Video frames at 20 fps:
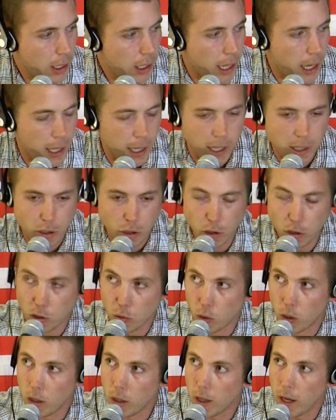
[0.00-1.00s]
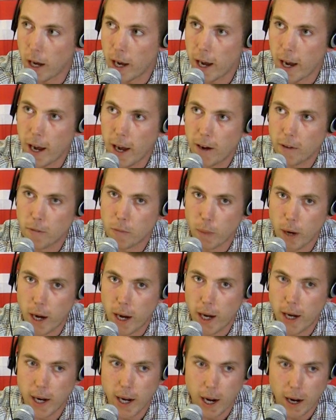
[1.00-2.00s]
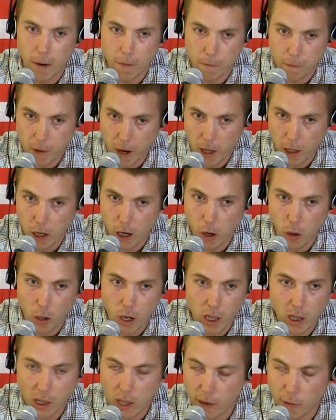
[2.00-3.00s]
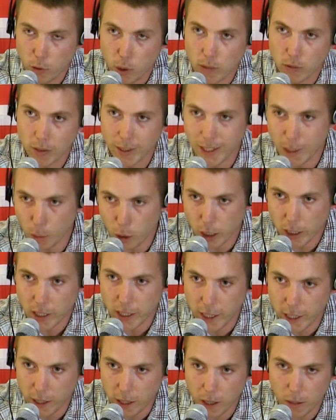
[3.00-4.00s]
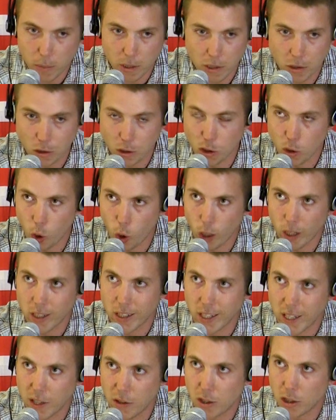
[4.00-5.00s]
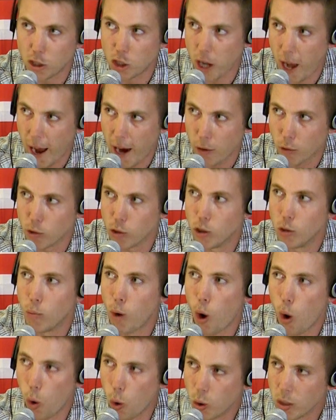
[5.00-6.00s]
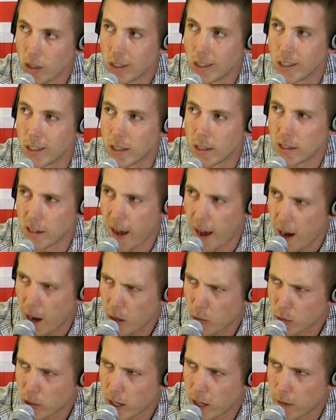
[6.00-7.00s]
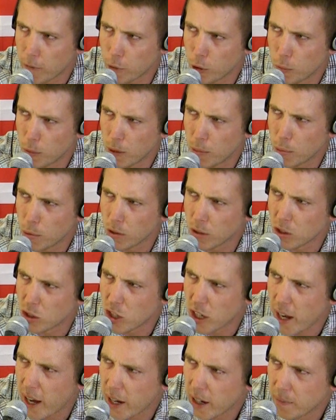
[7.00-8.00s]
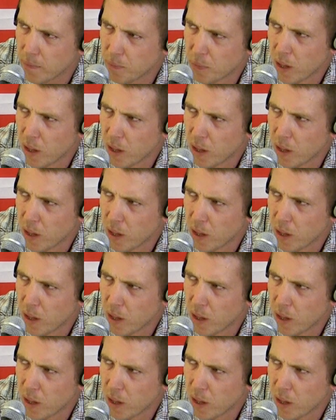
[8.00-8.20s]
And as usual, I have my fellow lover of liberty here, Mr. Jordan, in the chat room, holding it down. We got a few people in the chat.